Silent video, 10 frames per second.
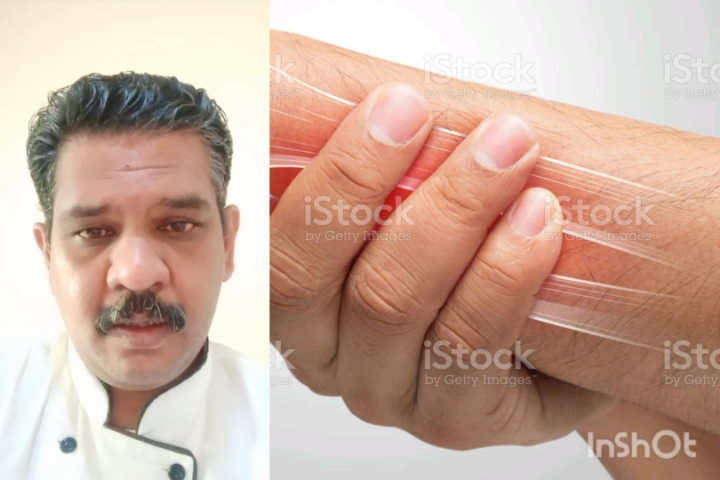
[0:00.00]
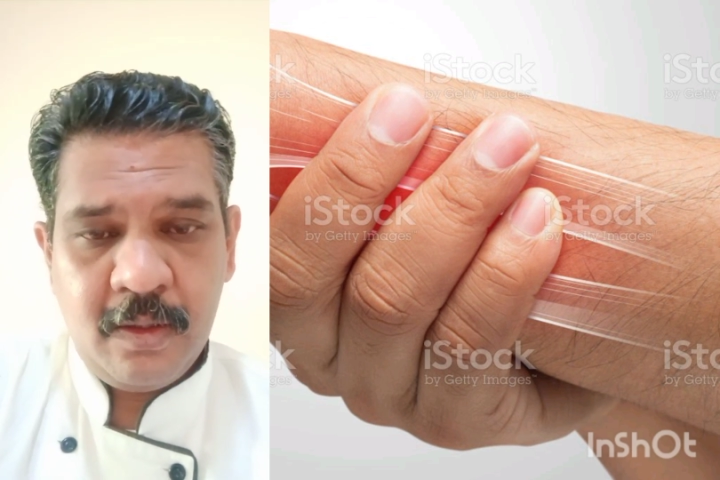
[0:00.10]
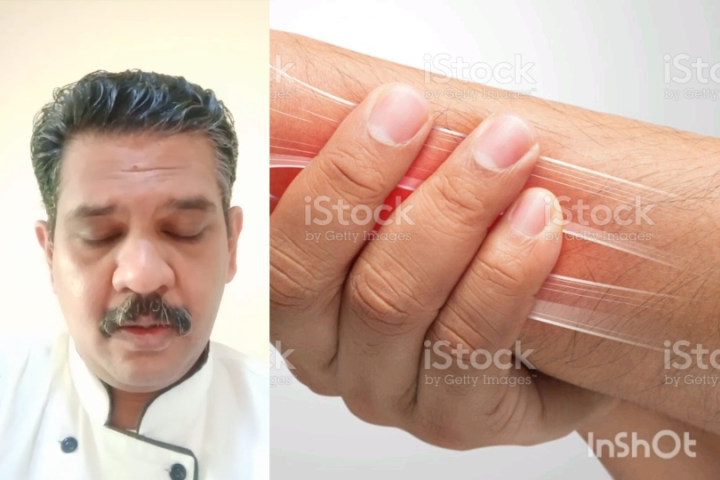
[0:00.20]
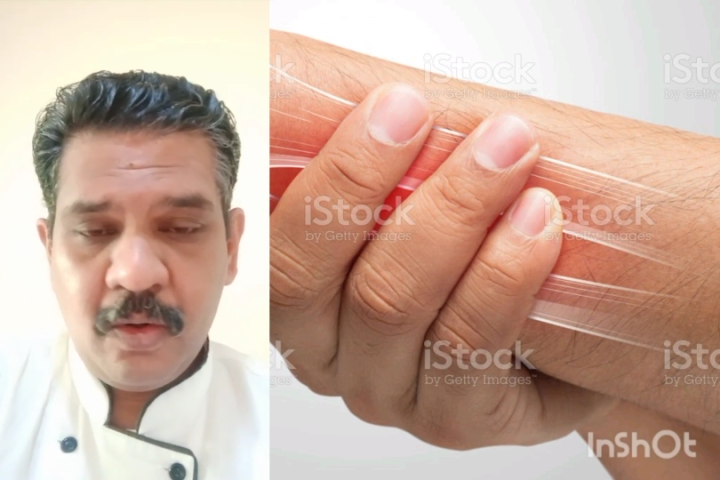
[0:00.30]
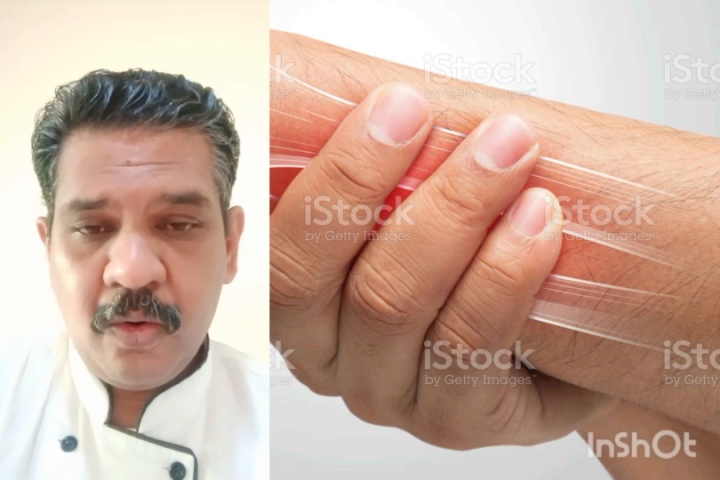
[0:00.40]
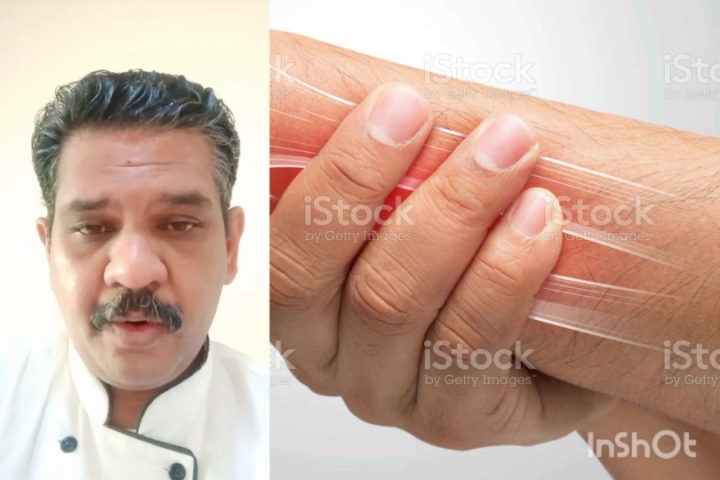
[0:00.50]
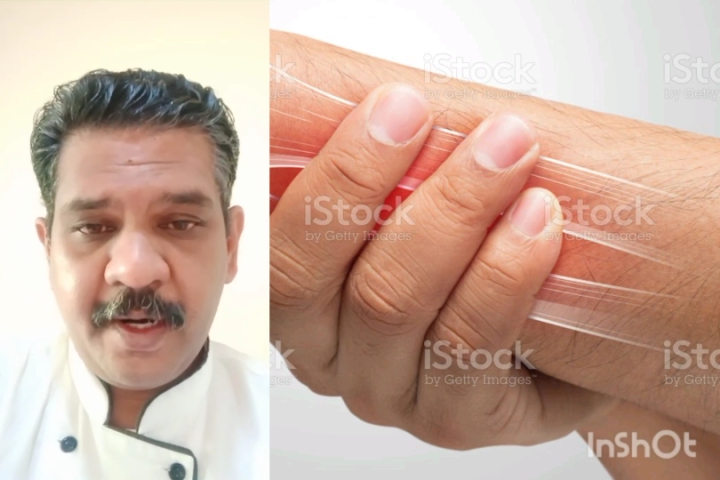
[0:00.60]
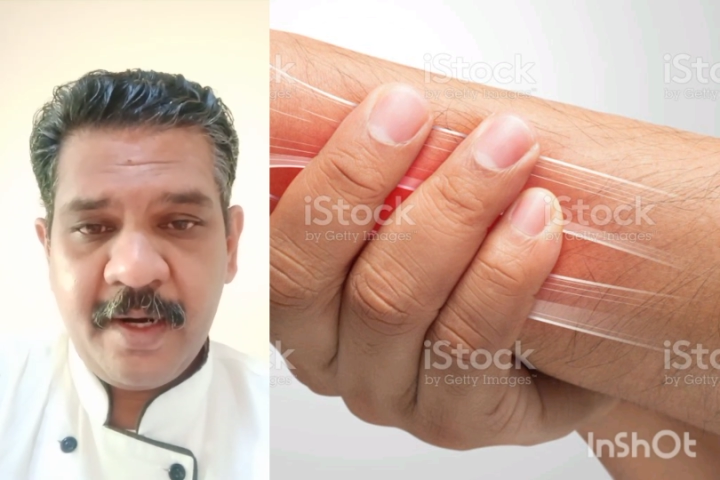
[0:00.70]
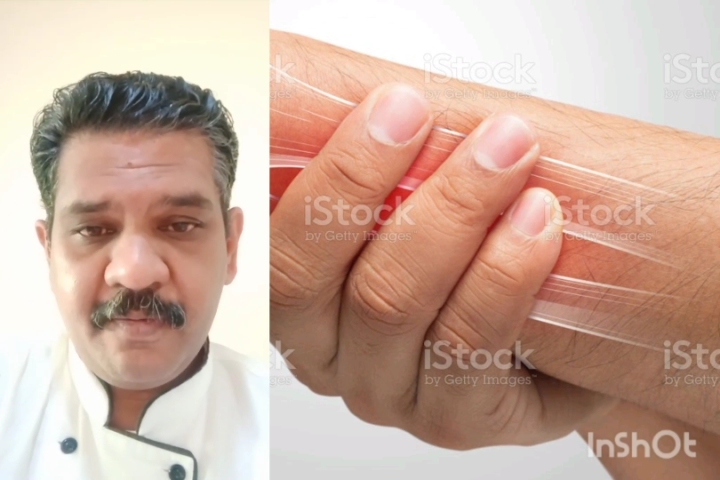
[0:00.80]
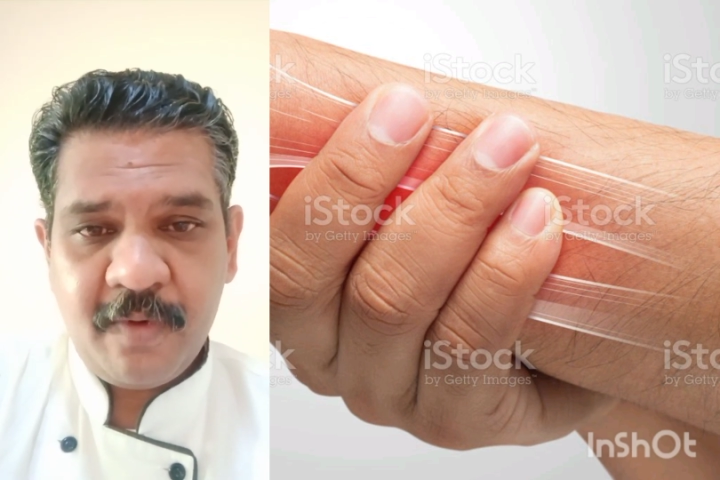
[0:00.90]
no
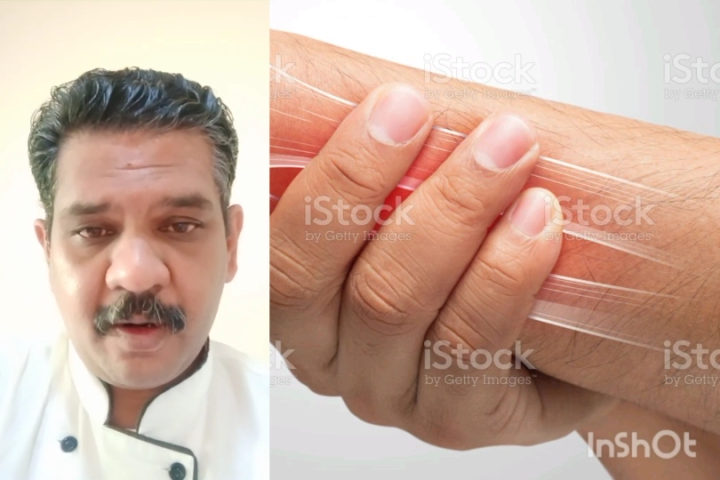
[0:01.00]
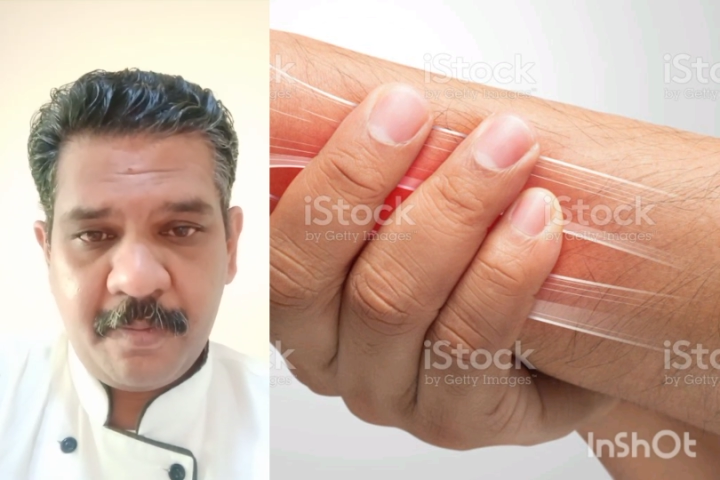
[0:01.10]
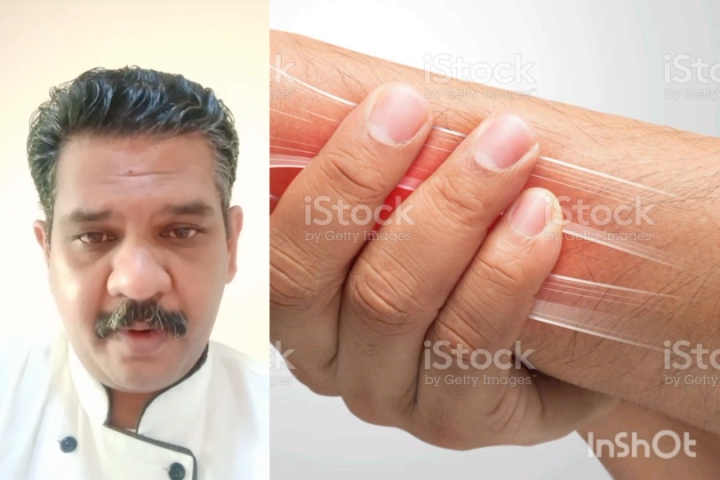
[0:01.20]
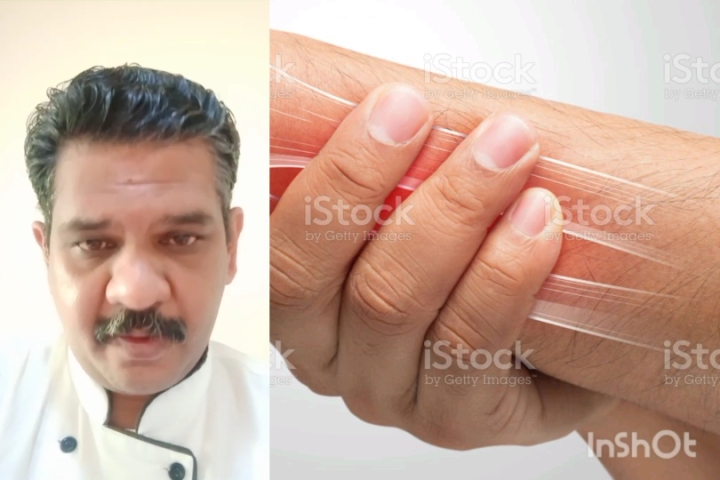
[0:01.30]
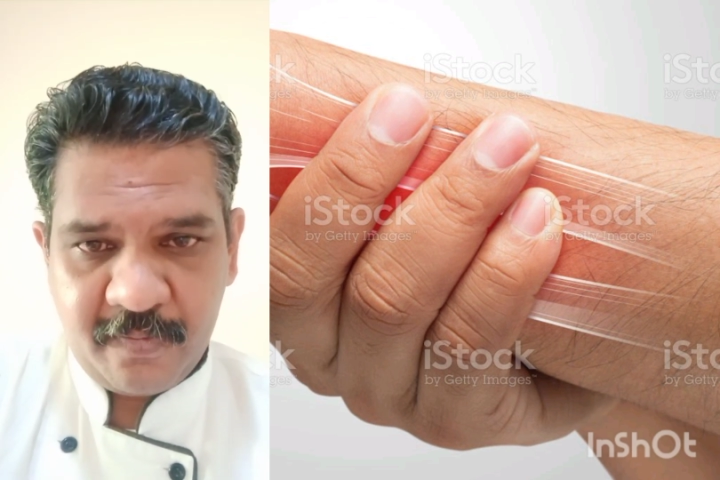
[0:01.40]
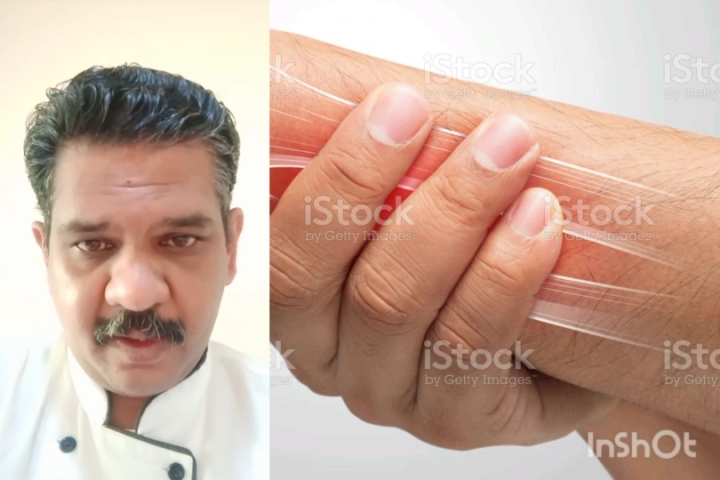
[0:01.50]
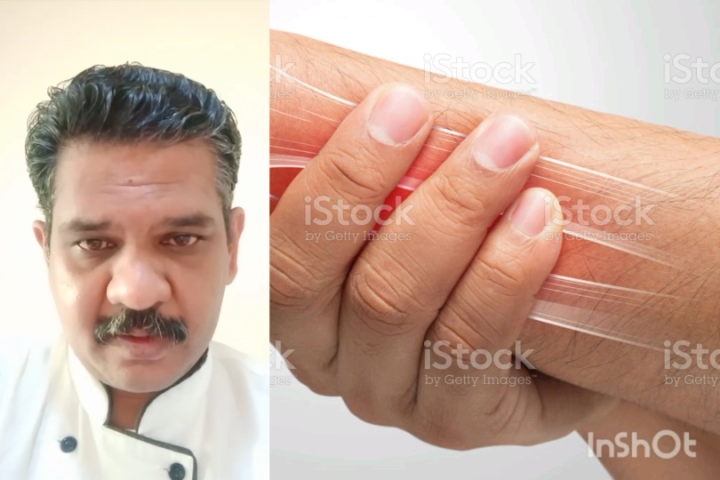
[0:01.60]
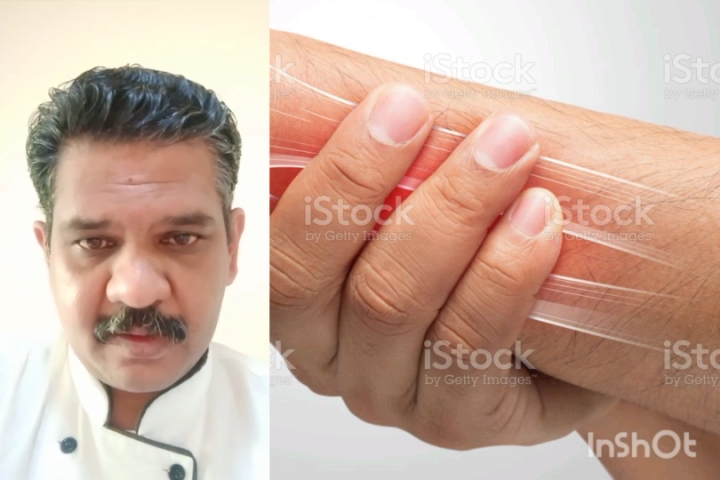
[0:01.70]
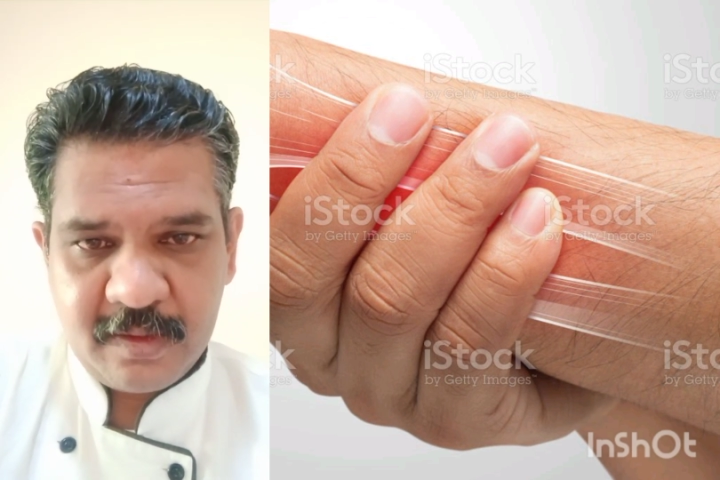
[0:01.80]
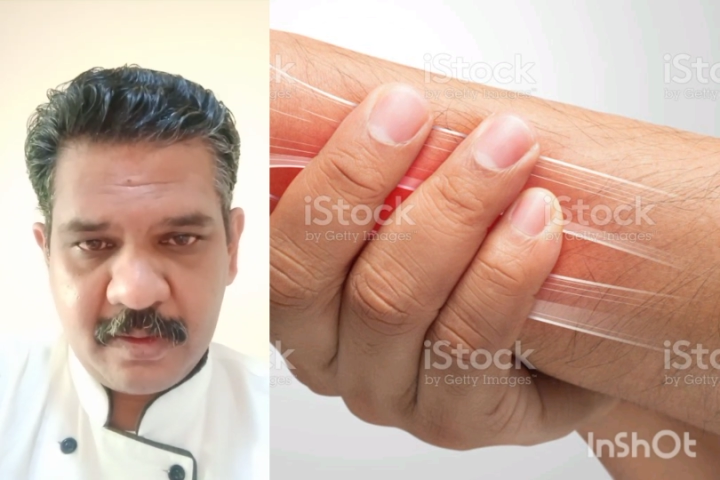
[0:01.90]
need for
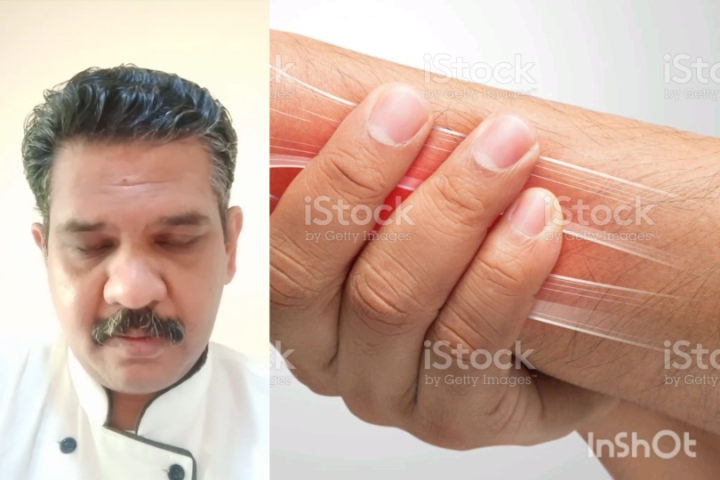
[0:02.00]
breakfast,